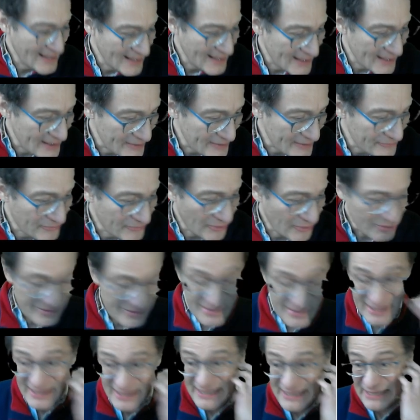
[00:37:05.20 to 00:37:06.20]

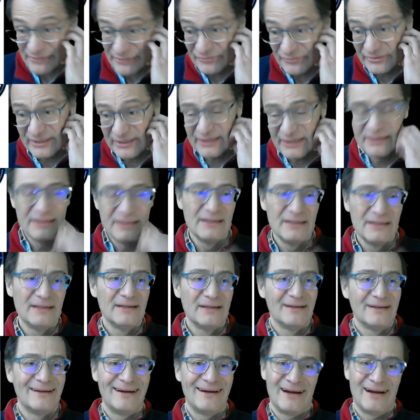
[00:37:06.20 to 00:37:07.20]
forklift,
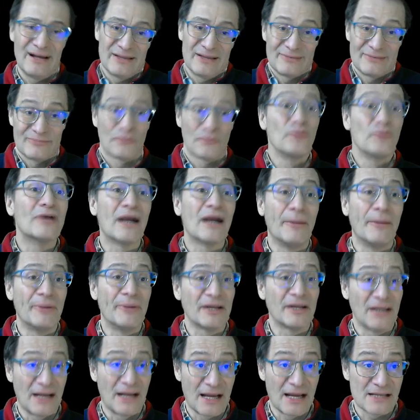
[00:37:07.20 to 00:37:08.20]
and we have an
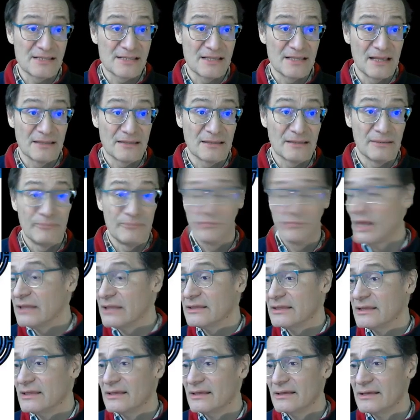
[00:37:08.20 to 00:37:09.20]
accident. Then
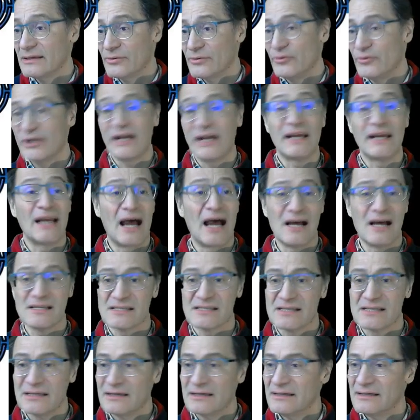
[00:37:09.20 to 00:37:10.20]
we can ask,
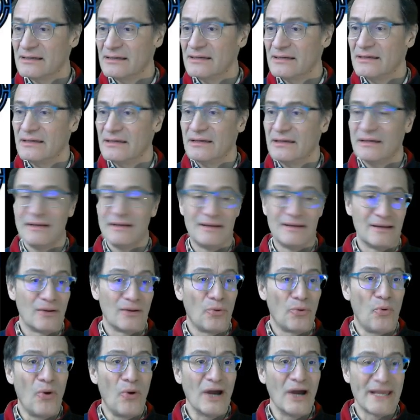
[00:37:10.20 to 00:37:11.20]

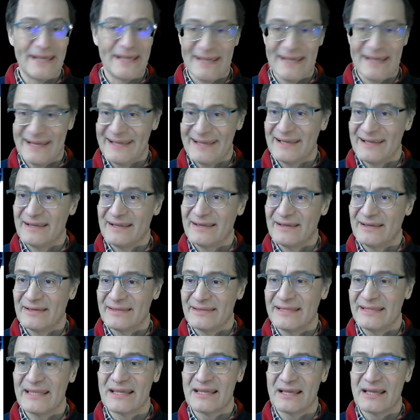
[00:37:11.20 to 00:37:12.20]
why did
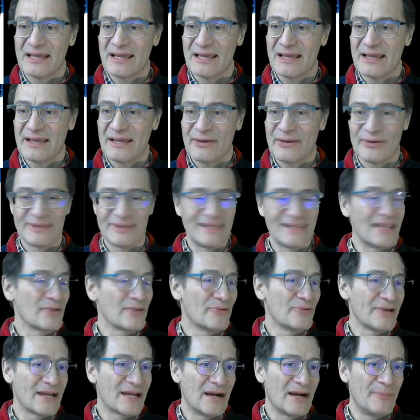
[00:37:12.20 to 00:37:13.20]
we
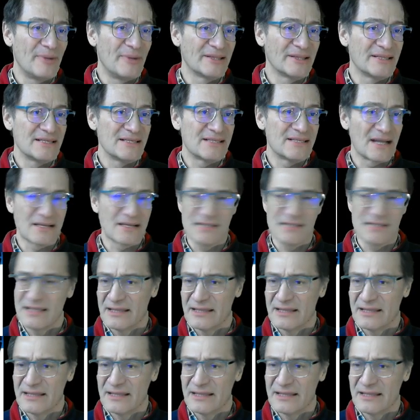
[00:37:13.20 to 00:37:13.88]
have this accident?